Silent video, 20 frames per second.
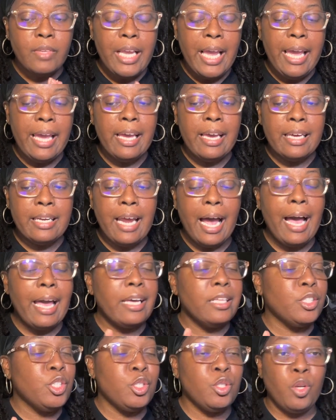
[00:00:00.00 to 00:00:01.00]
and I
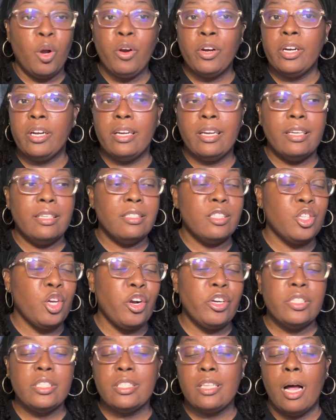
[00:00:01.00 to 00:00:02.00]
had started
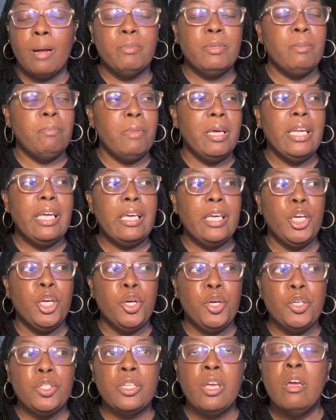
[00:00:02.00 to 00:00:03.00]
start and stopped many
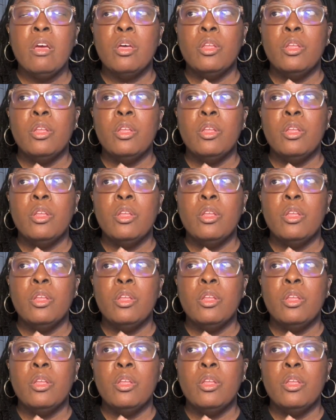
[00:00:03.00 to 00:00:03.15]
years